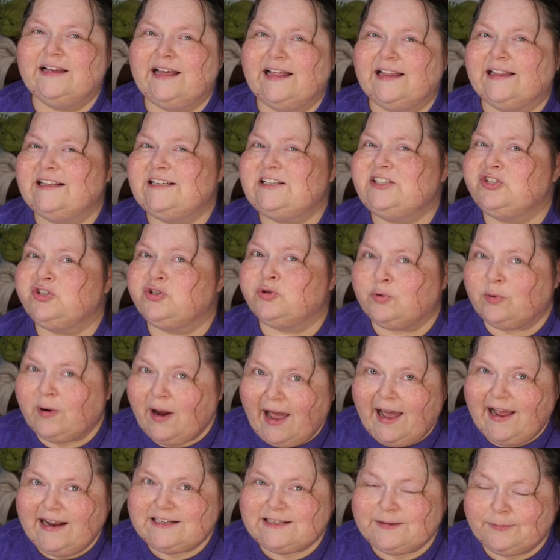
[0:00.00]
At least
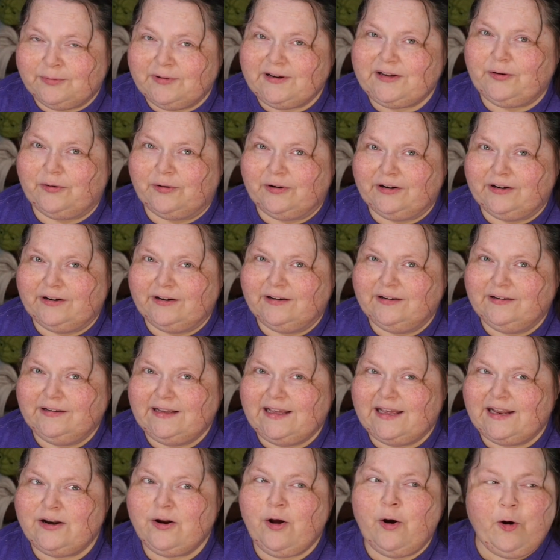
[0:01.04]
try to pre order
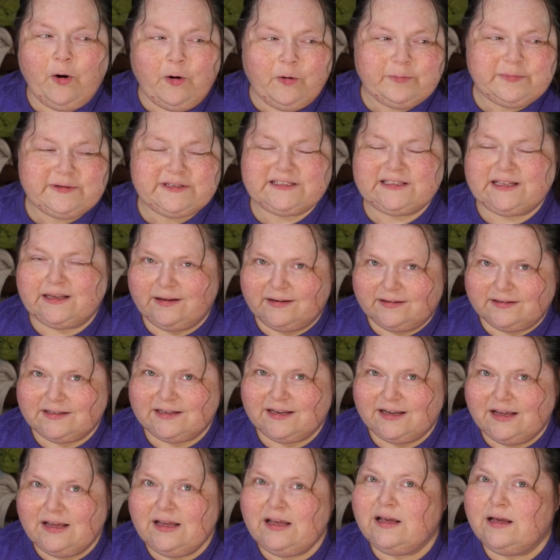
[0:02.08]
in hopes that
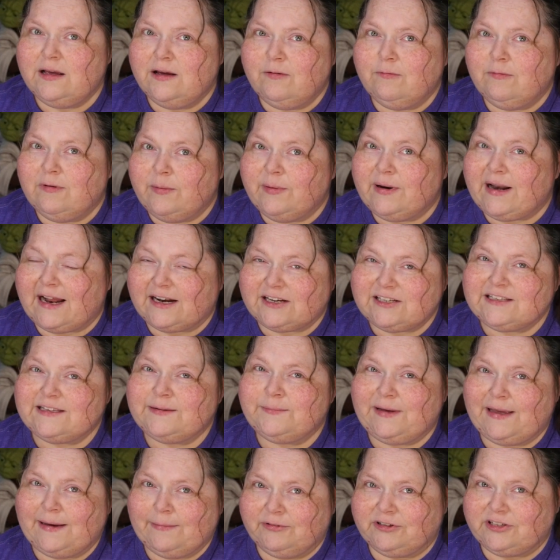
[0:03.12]
we would actually
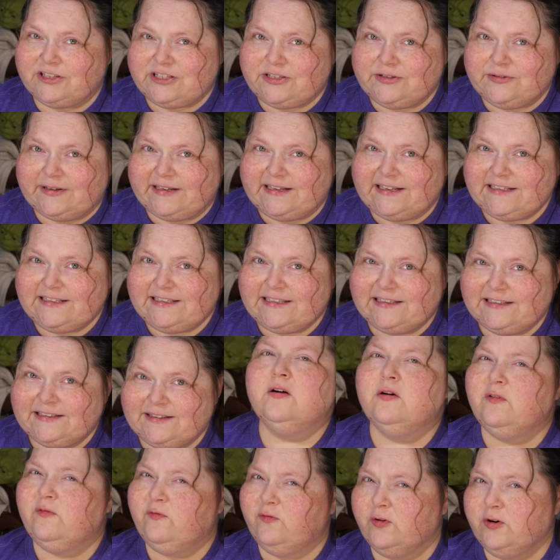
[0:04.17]
be able to do it.
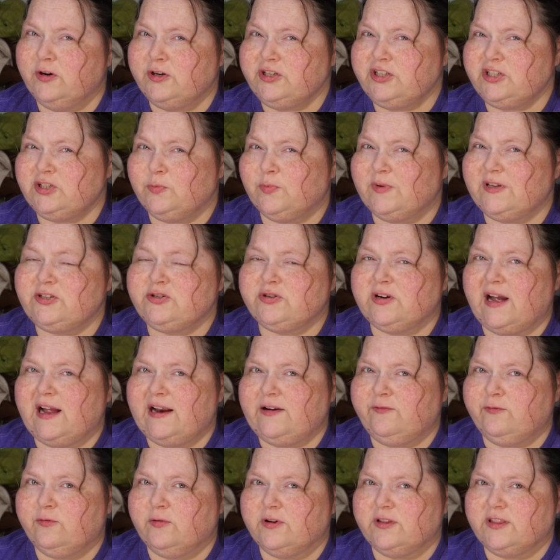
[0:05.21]
First, we tried
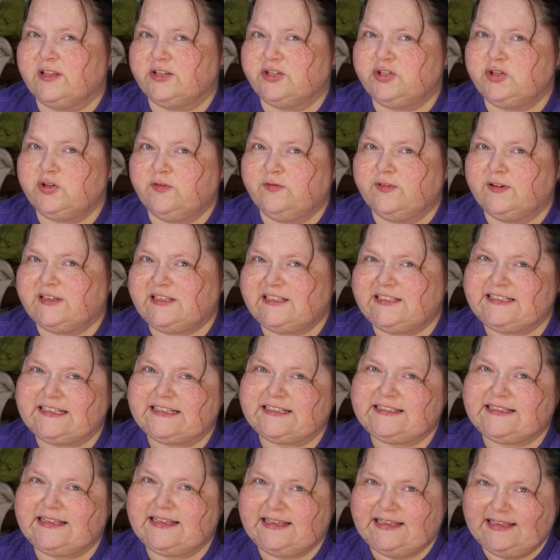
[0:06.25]
for the
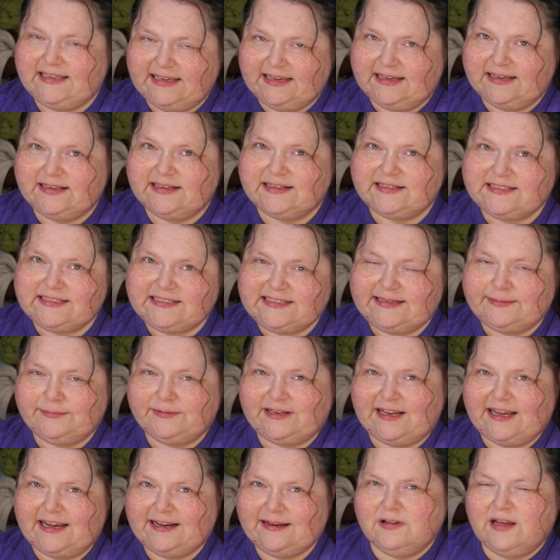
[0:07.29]
256 gig Steam
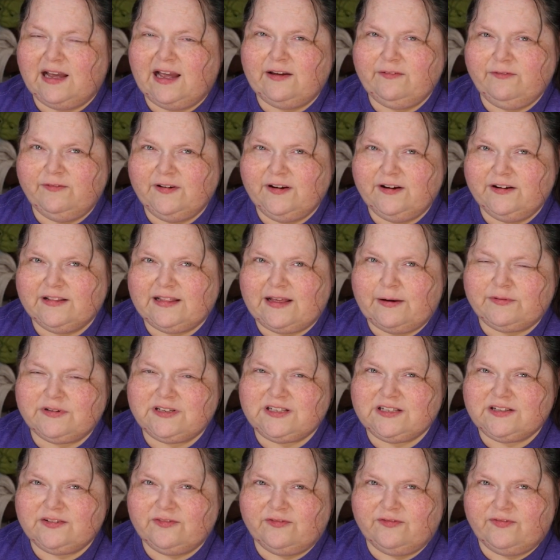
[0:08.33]
Deck. I figured that would
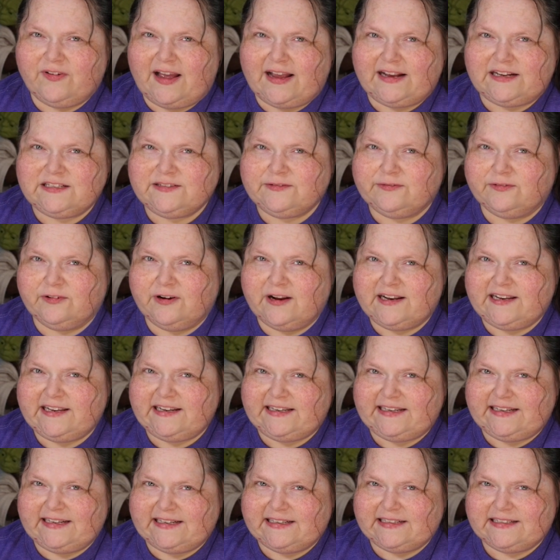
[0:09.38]
suffice for any
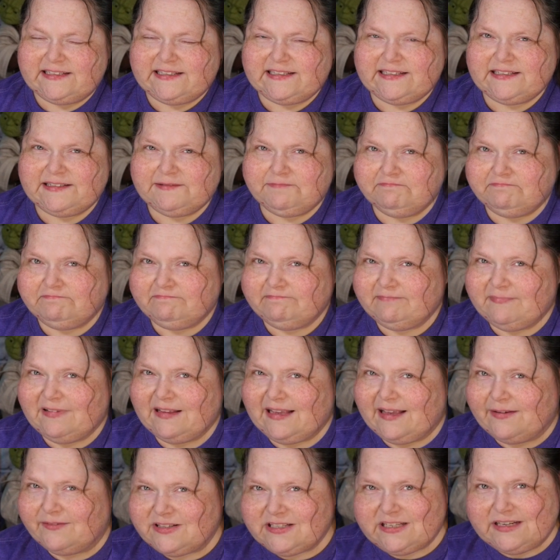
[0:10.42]
needs,
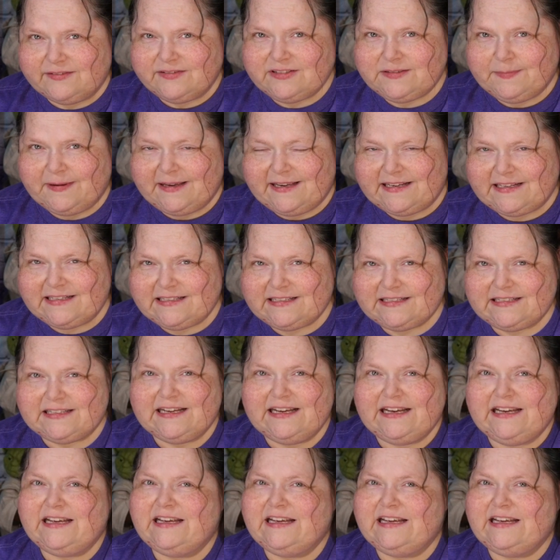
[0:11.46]
give us enough space